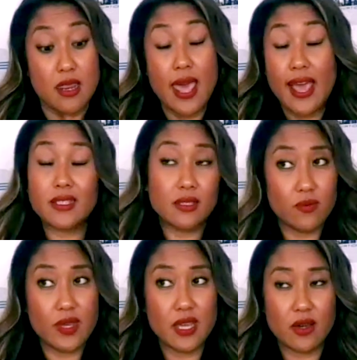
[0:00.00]
Next
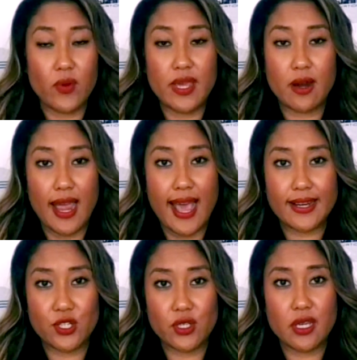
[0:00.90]
week, we are
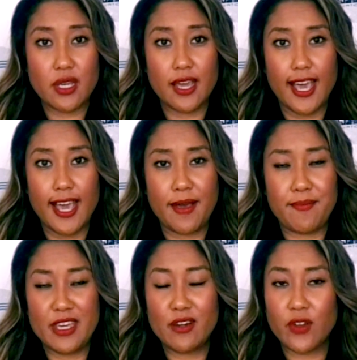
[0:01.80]
actually
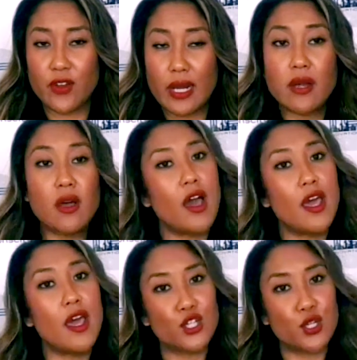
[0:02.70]
interviewing an
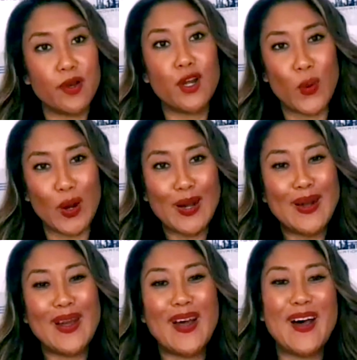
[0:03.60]
entrepreneur.
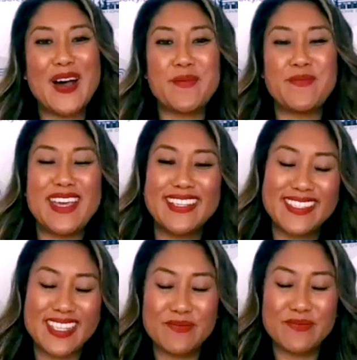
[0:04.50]
His
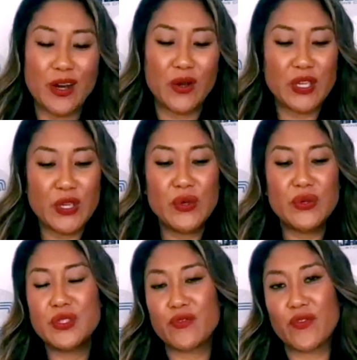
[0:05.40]
name is Harold
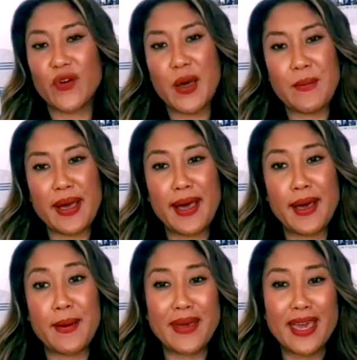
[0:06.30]
Hughes from
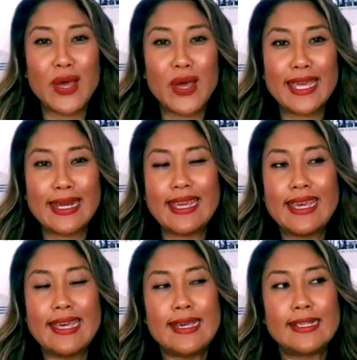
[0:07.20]
Bandwagon.
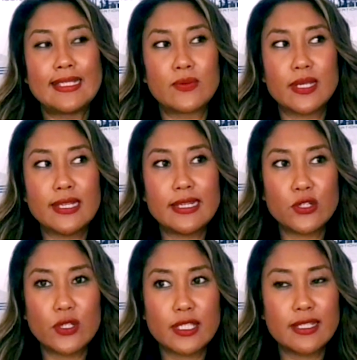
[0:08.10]
It's really
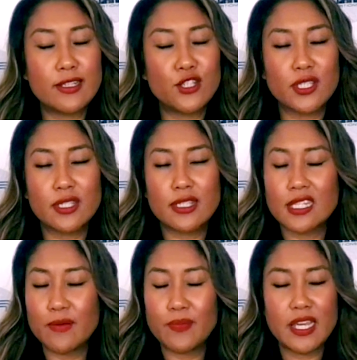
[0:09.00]
interesting, just a
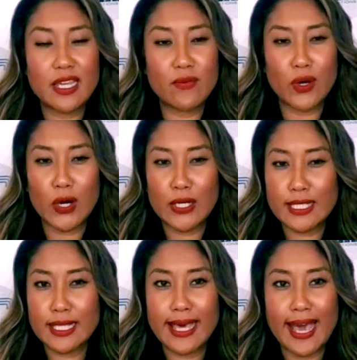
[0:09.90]
sneak peek in
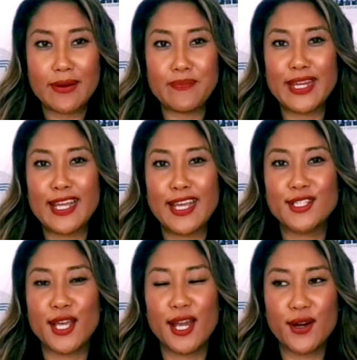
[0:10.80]
regards to that,
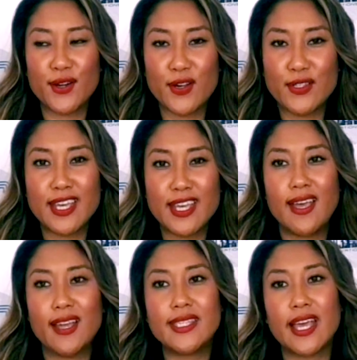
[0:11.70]
because Harold
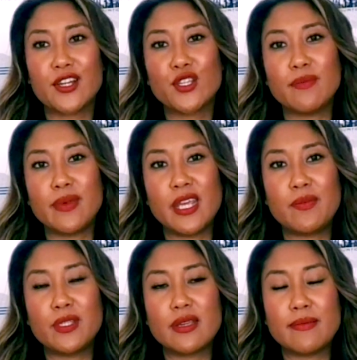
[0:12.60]
has actually been
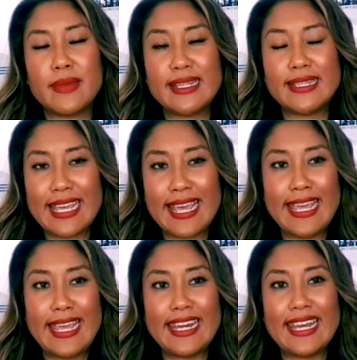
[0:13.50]
able to
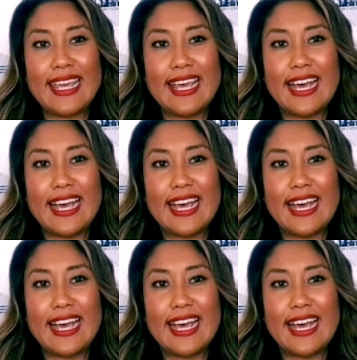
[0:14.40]
maintain